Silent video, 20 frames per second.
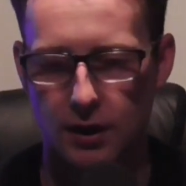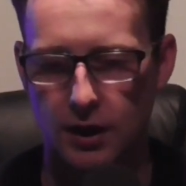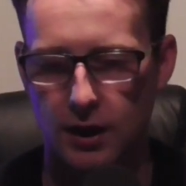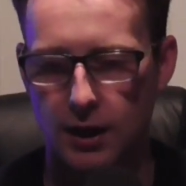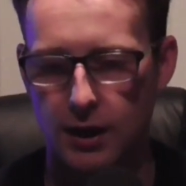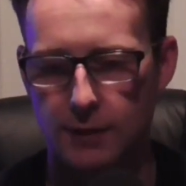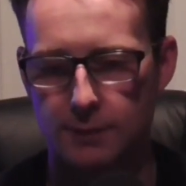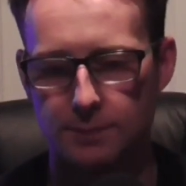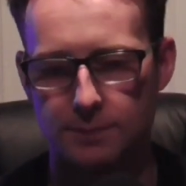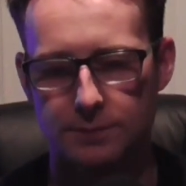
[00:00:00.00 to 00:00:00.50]

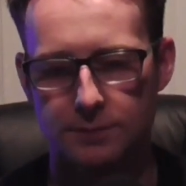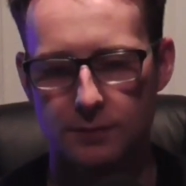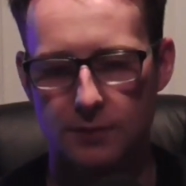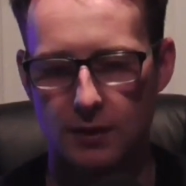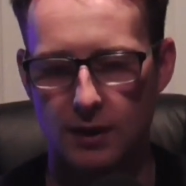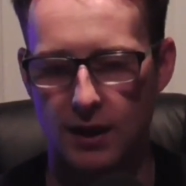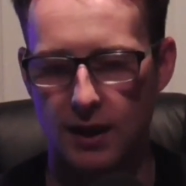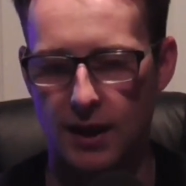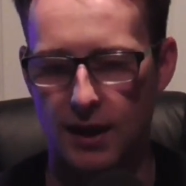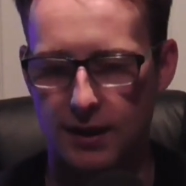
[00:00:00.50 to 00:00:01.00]

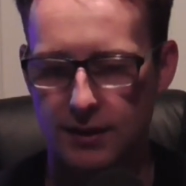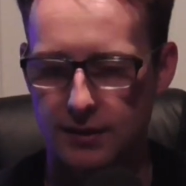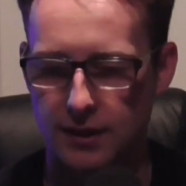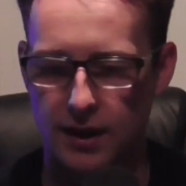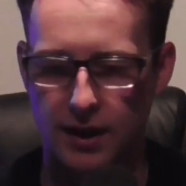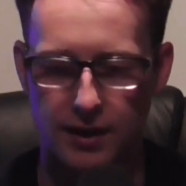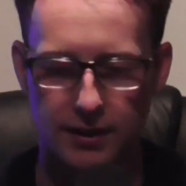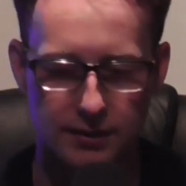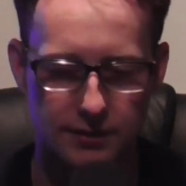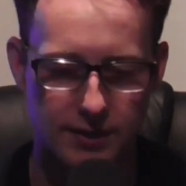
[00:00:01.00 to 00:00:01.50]

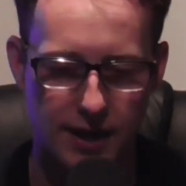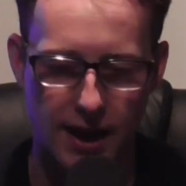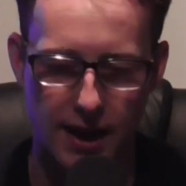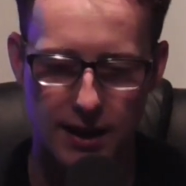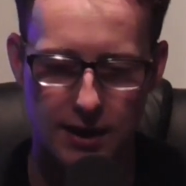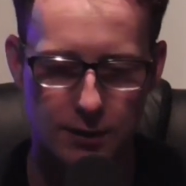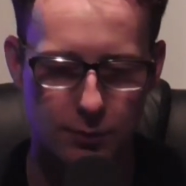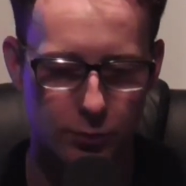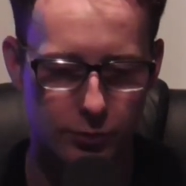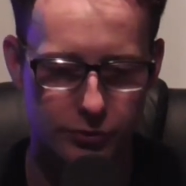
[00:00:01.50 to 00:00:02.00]

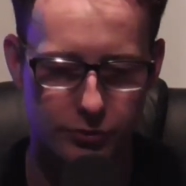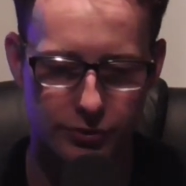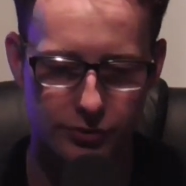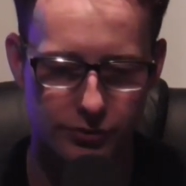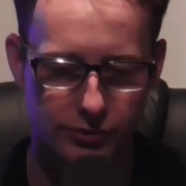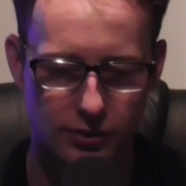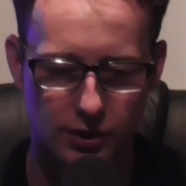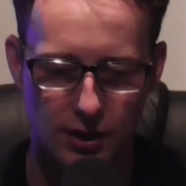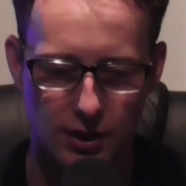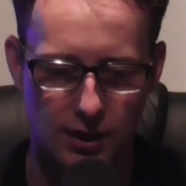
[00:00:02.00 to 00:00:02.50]
He was
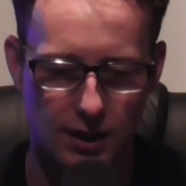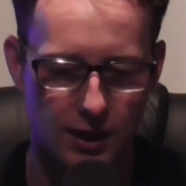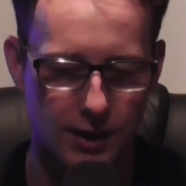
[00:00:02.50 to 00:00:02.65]
just